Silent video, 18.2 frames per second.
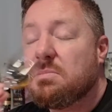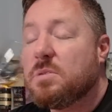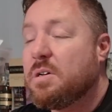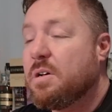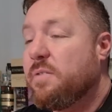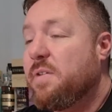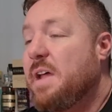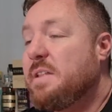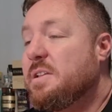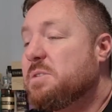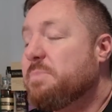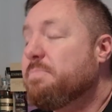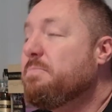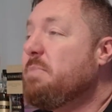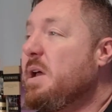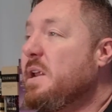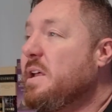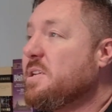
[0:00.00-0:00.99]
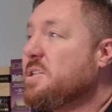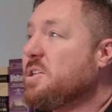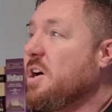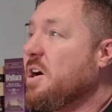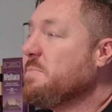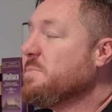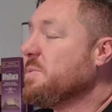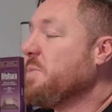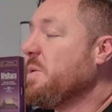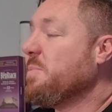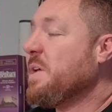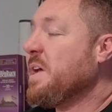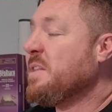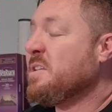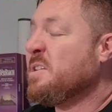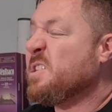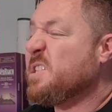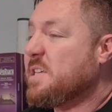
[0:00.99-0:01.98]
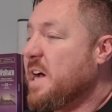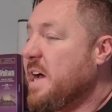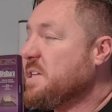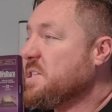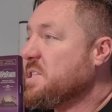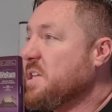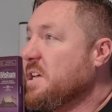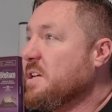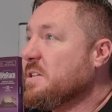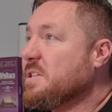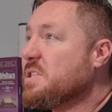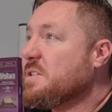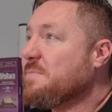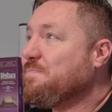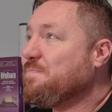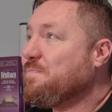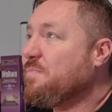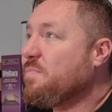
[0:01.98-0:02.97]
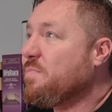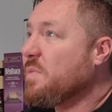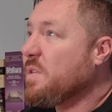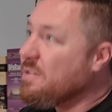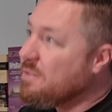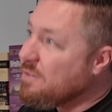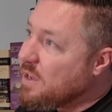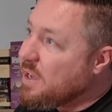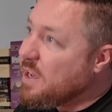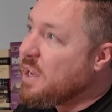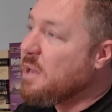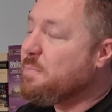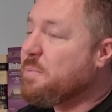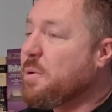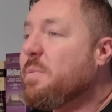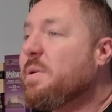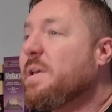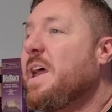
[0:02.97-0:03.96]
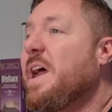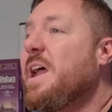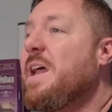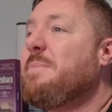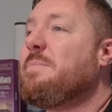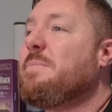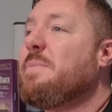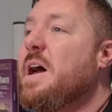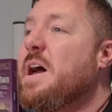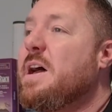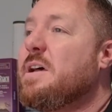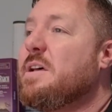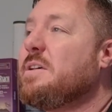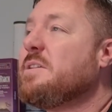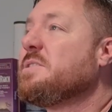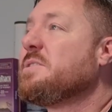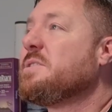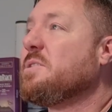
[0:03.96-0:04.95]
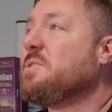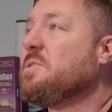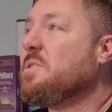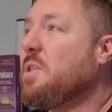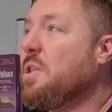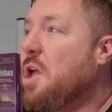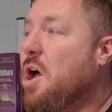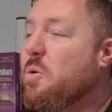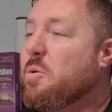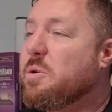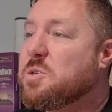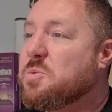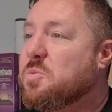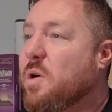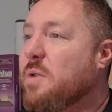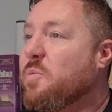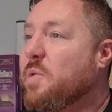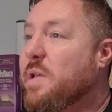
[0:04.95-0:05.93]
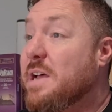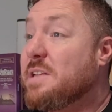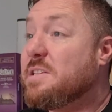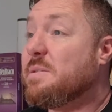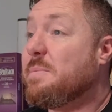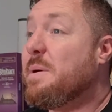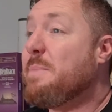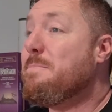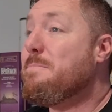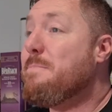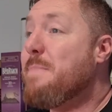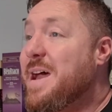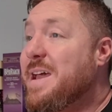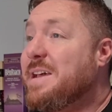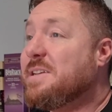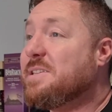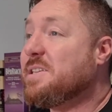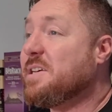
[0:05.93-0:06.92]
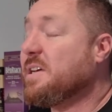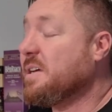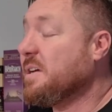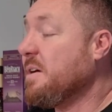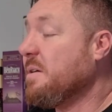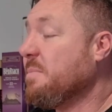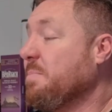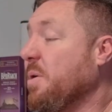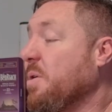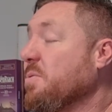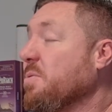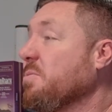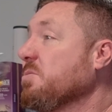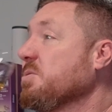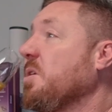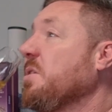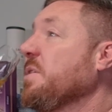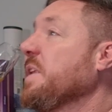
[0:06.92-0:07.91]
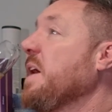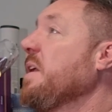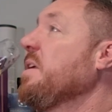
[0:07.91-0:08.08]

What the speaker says: I've had this many times, and when we had the tastings, it probably came as the lowest one. We had some amazing bottles on that